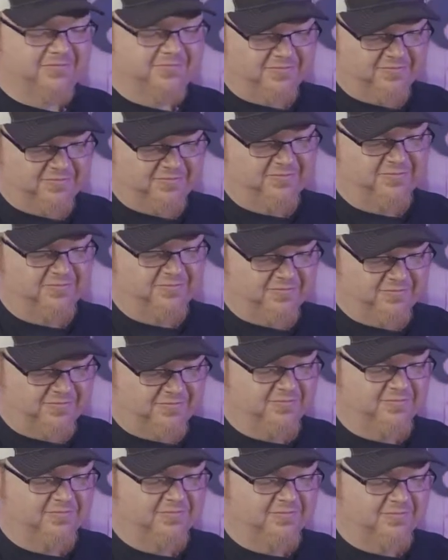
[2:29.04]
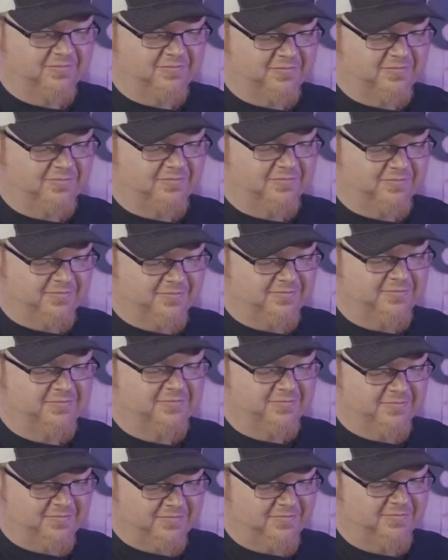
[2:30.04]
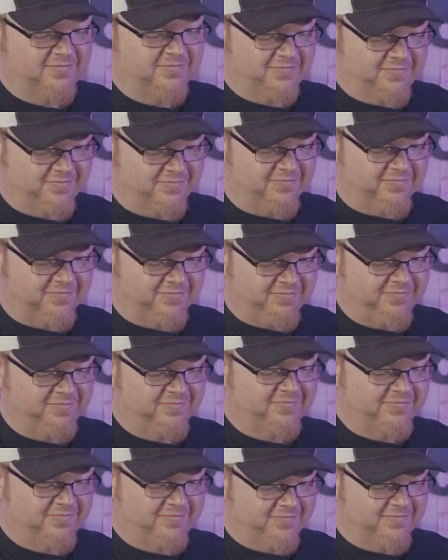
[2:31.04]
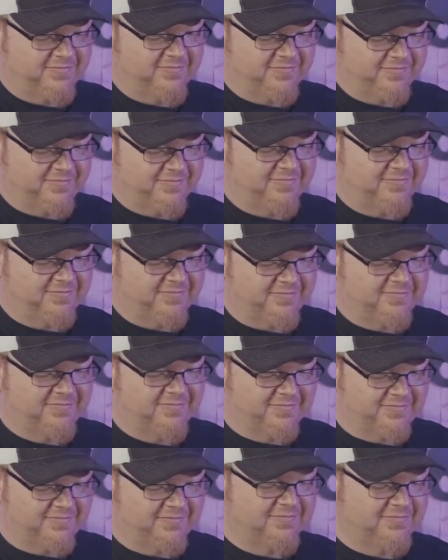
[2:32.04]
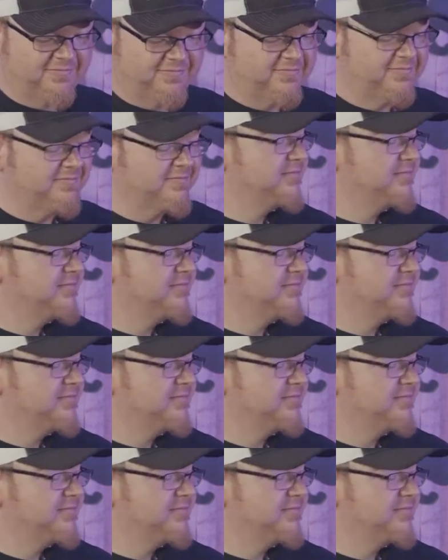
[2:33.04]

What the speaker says: (silent)